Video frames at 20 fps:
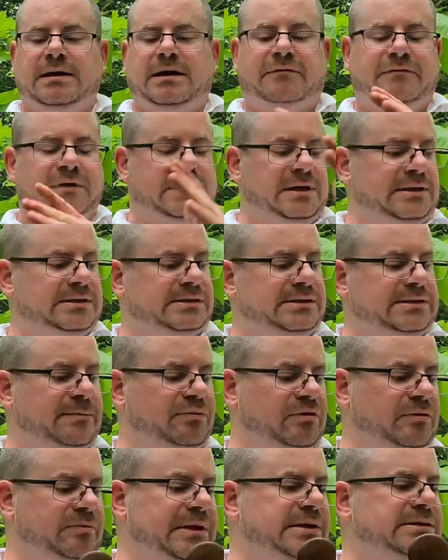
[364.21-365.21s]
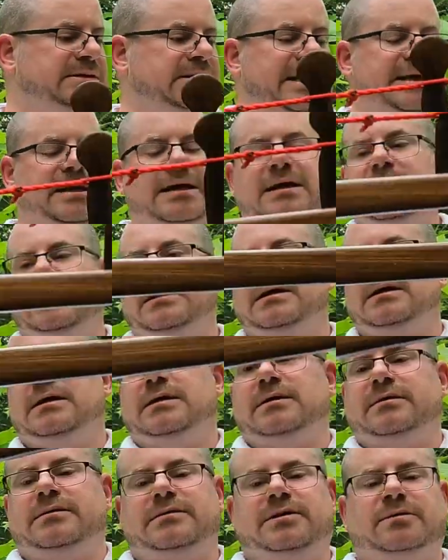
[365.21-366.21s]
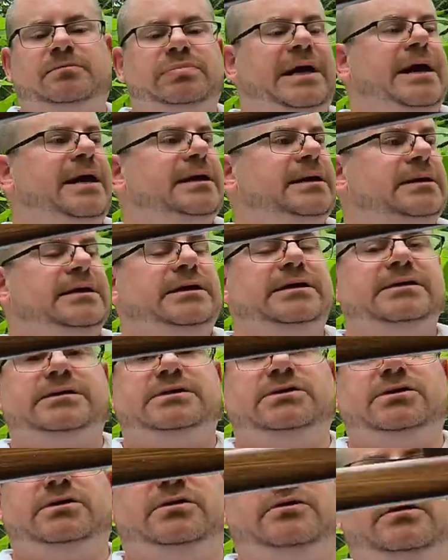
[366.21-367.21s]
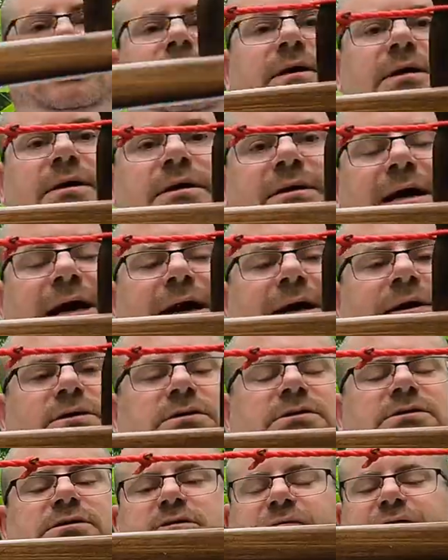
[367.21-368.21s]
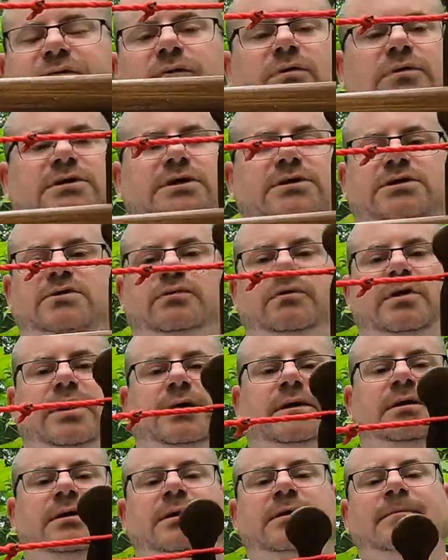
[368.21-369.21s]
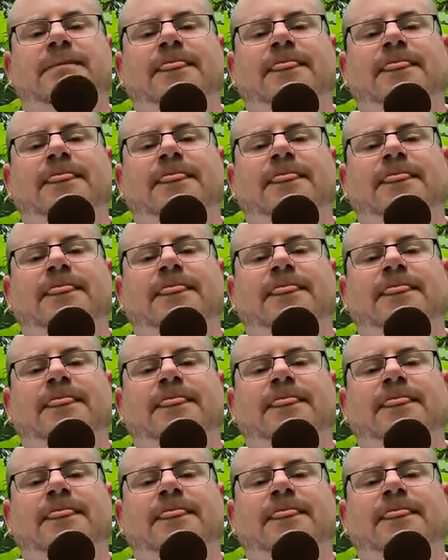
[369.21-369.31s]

Everything is separate piece, like the blade and these two handles fold into one,